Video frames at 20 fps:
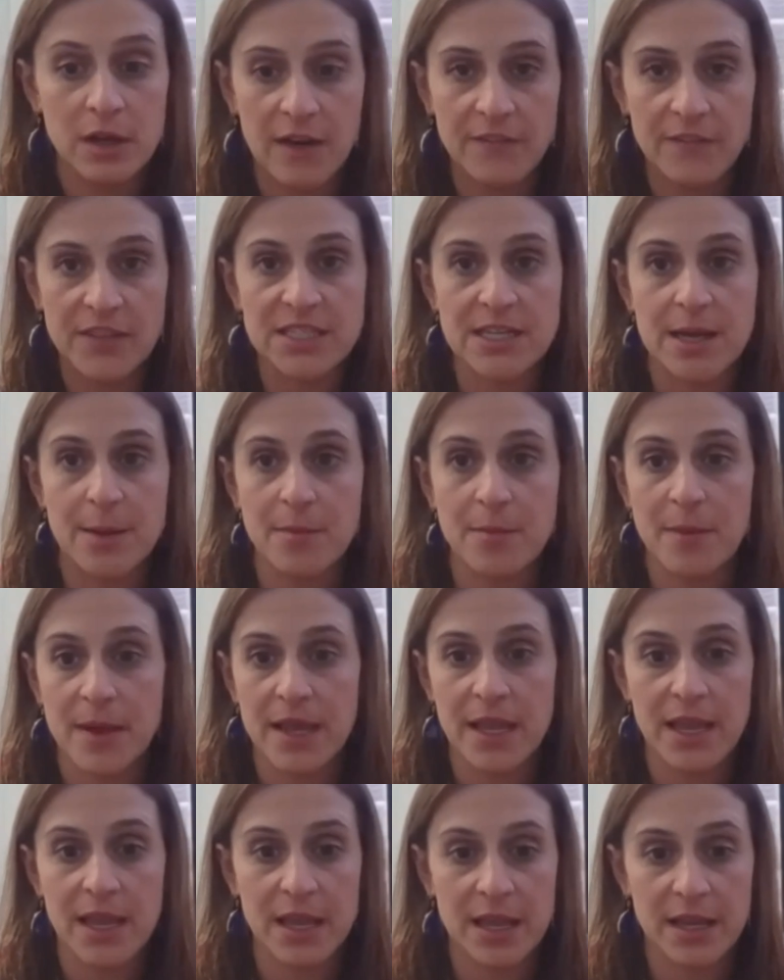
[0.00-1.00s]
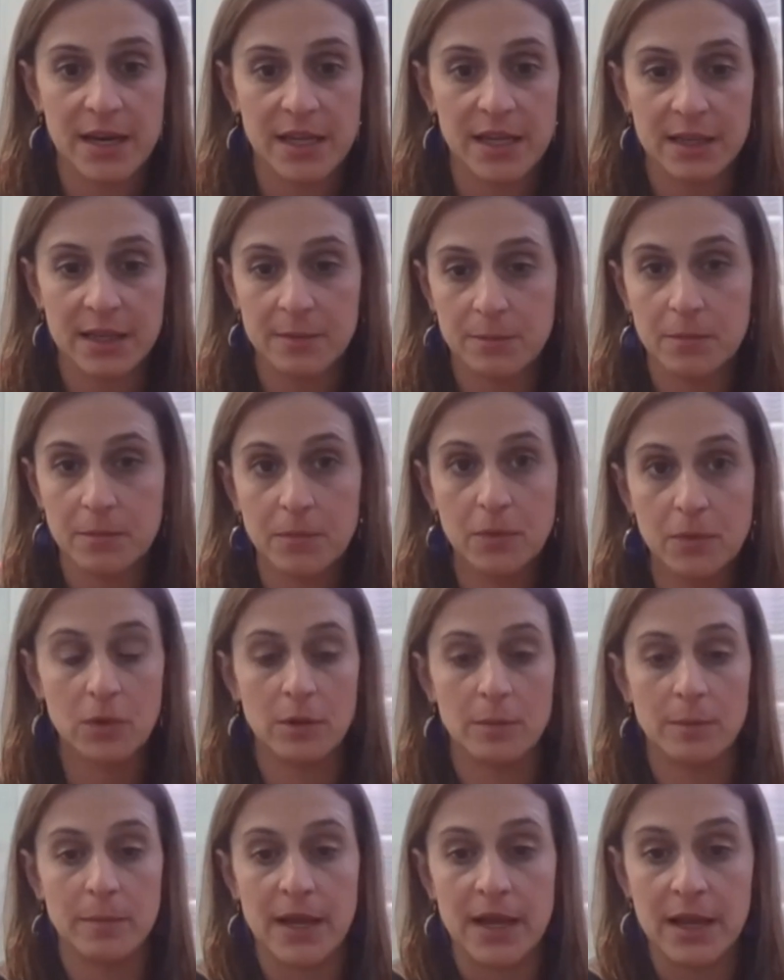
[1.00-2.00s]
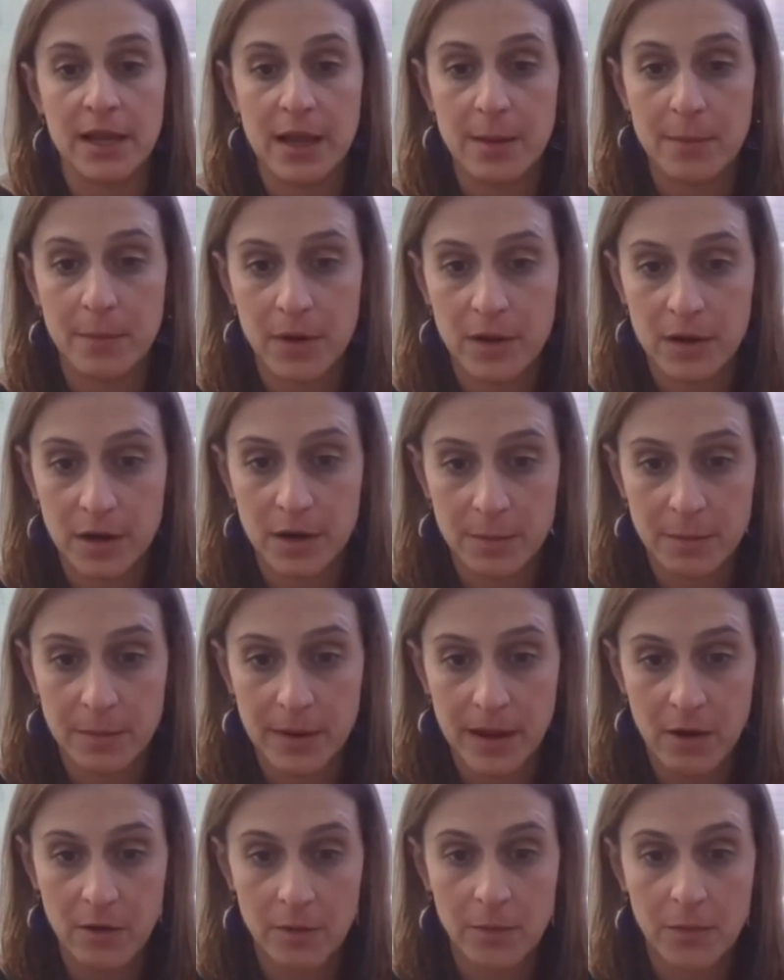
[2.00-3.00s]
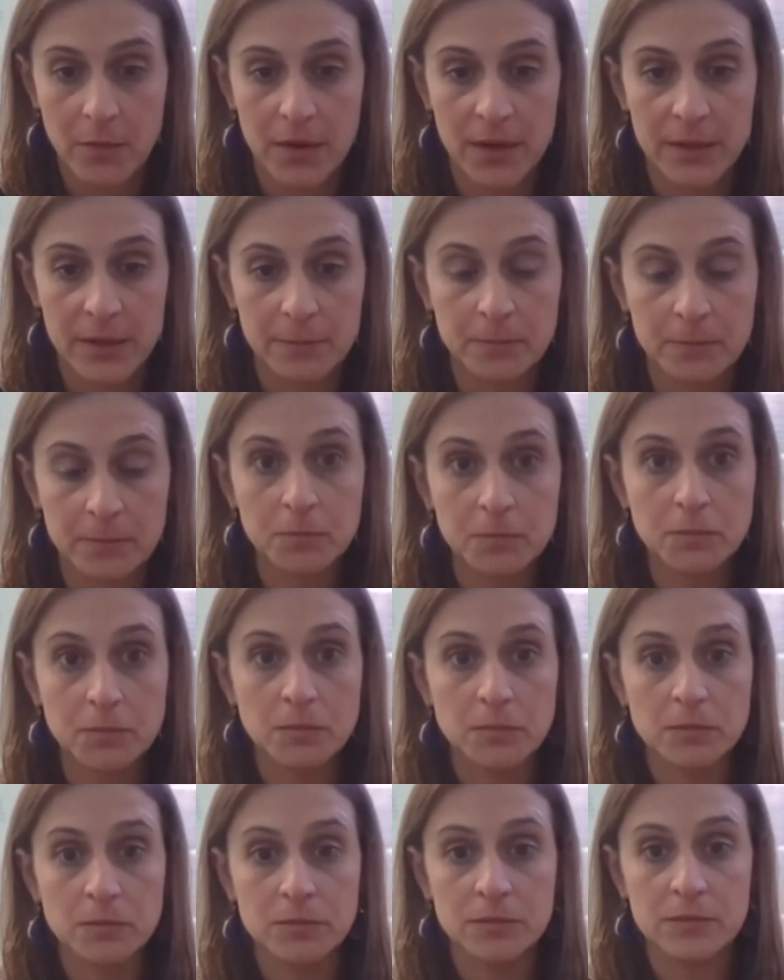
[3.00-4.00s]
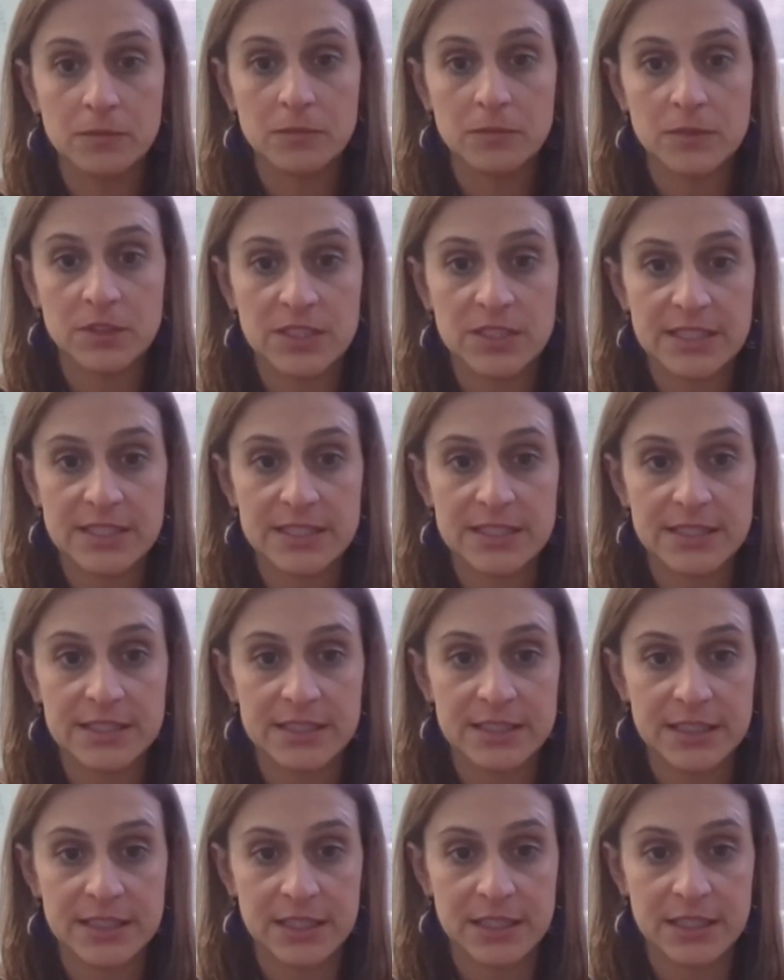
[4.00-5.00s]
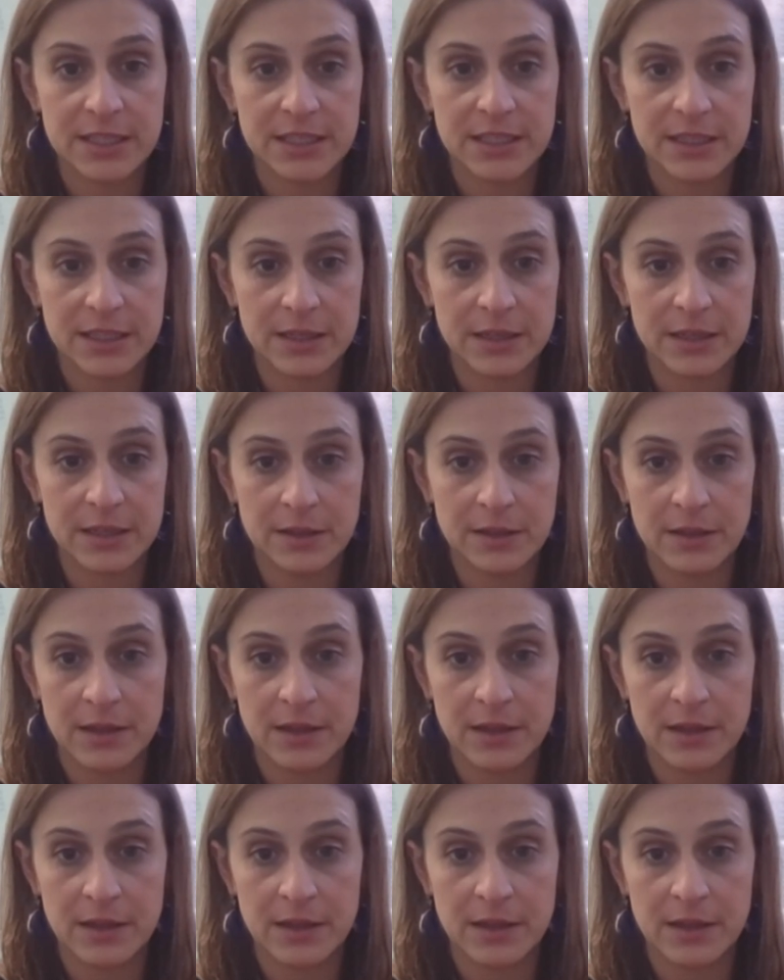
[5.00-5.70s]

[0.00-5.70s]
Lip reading: off the top of my head, I can pull it back up on our PowerPoint to see.